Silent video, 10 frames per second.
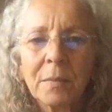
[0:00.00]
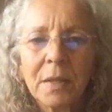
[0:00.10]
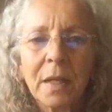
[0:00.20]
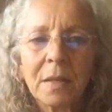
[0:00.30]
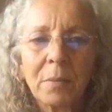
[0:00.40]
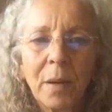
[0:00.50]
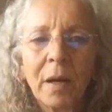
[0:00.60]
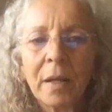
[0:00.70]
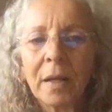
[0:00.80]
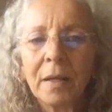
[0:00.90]
like the
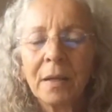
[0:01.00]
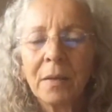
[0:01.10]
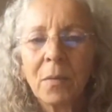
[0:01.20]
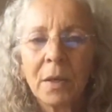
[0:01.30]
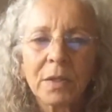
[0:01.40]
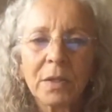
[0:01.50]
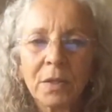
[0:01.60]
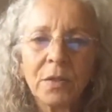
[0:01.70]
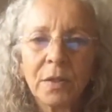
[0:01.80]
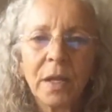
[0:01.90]
body wants to
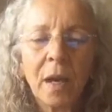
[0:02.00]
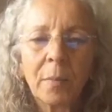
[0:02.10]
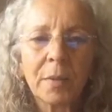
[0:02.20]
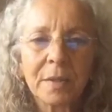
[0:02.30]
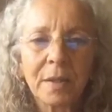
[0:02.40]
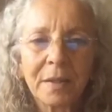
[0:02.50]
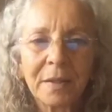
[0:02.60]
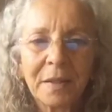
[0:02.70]
do the opposite.